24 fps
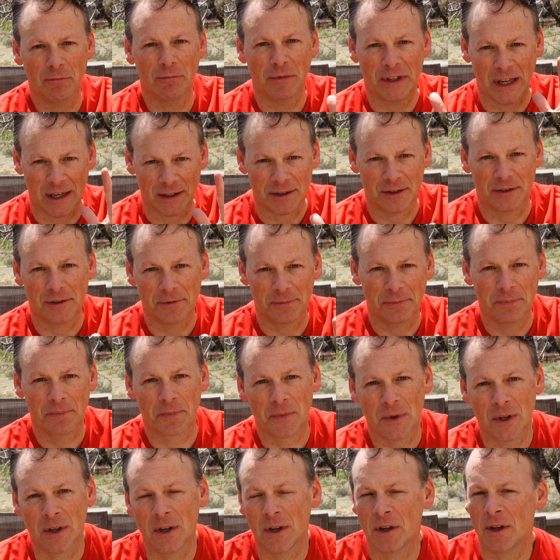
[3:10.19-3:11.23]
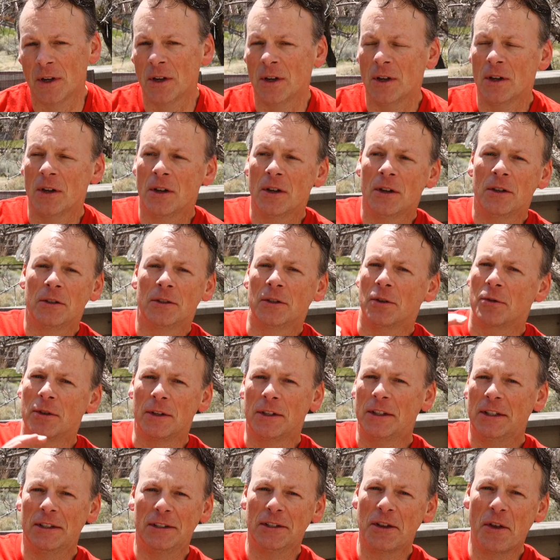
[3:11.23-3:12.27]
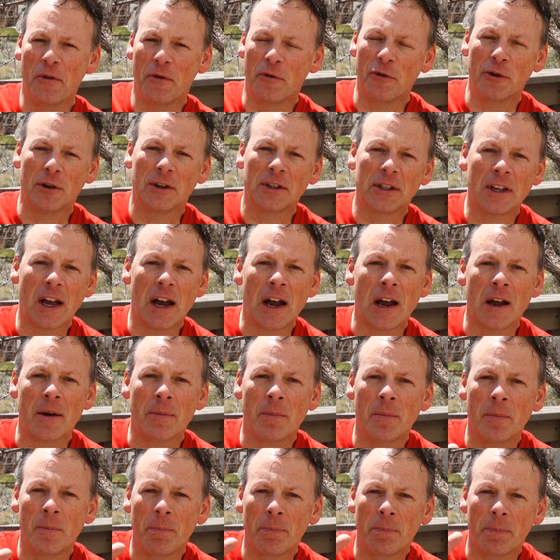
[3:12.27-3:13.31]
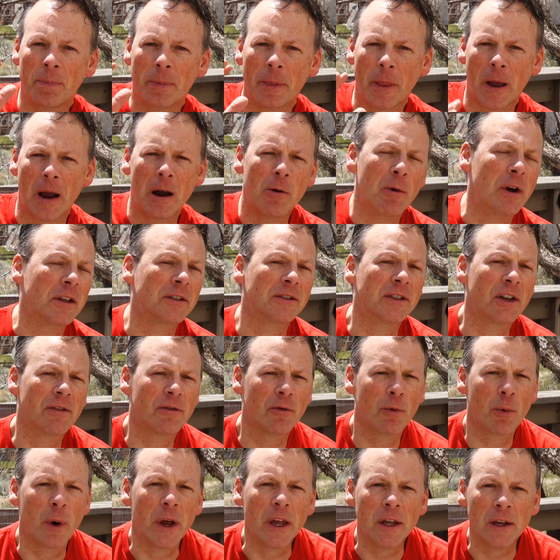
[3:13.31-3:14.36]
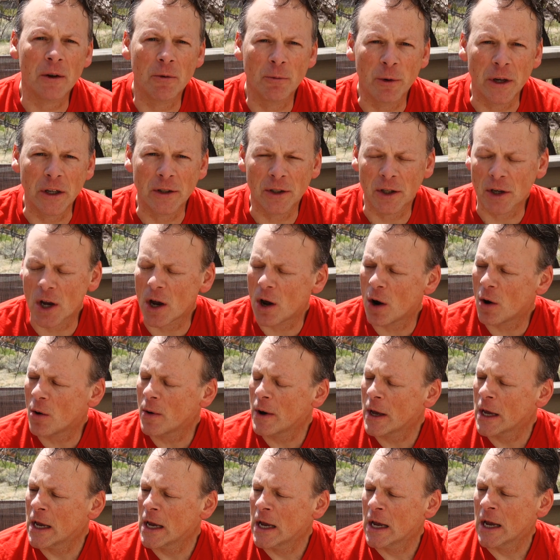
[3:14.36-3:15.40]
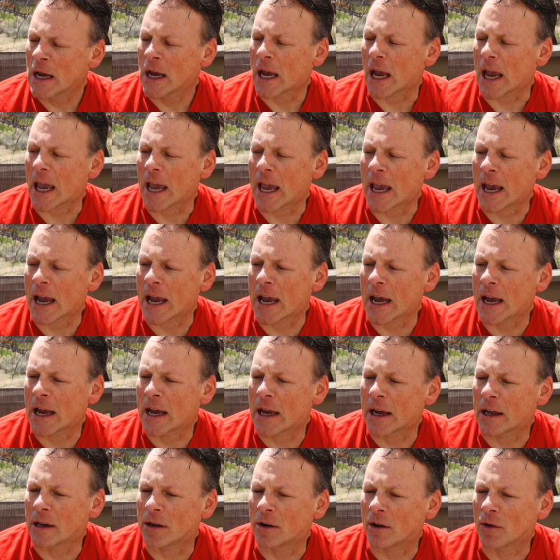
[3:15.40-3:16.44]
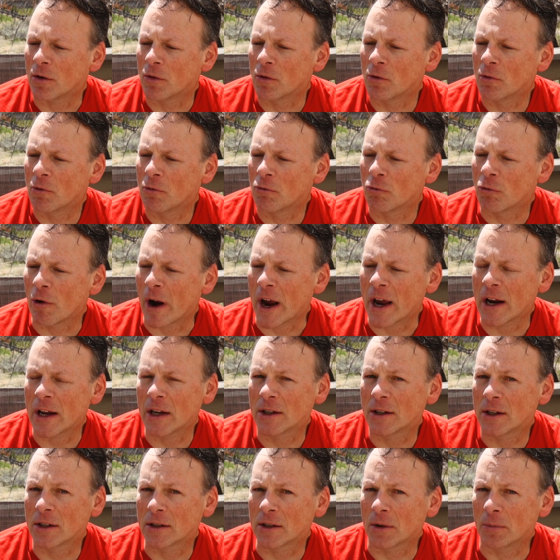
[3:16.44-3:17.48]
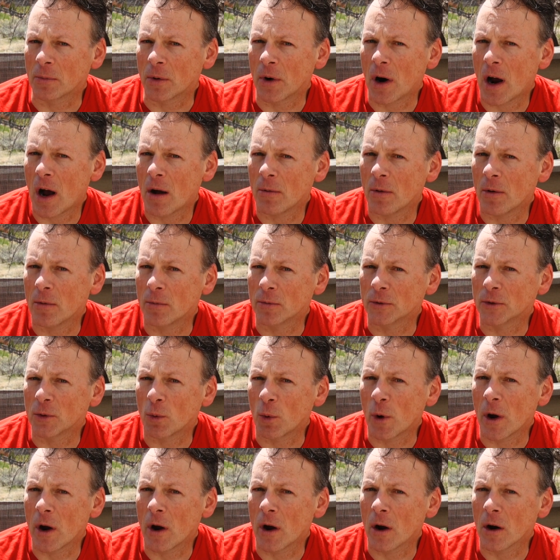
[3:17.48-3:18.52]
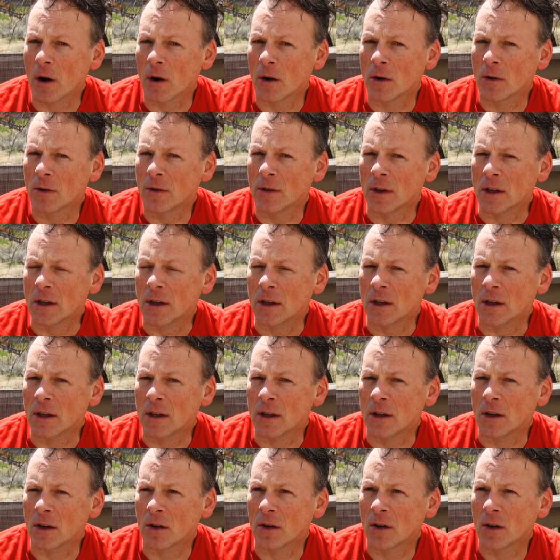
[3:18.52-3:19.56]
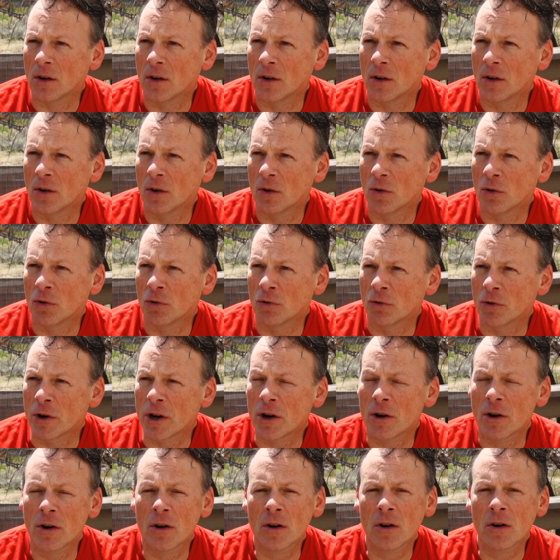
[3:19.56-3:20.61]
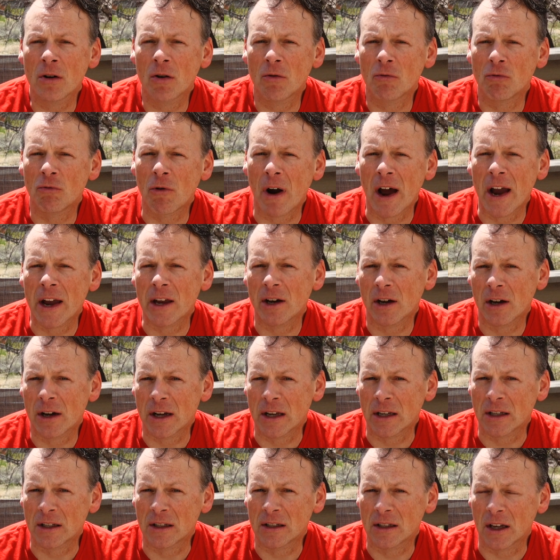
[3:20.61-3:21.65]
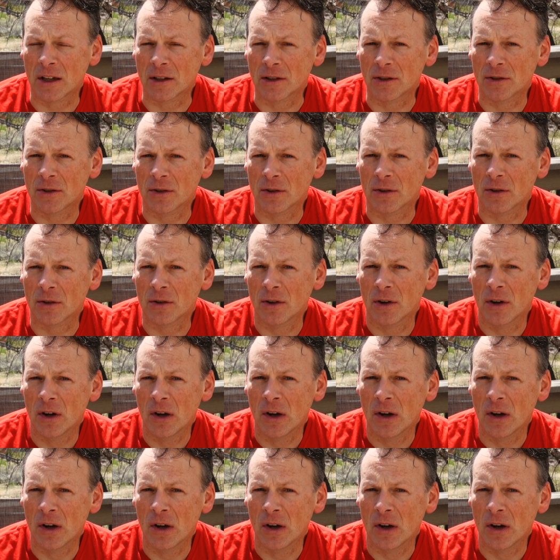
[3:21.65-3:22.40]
Yes. So this is the first time. I went several weeks ago and ran into some problems where the rear ride height sensor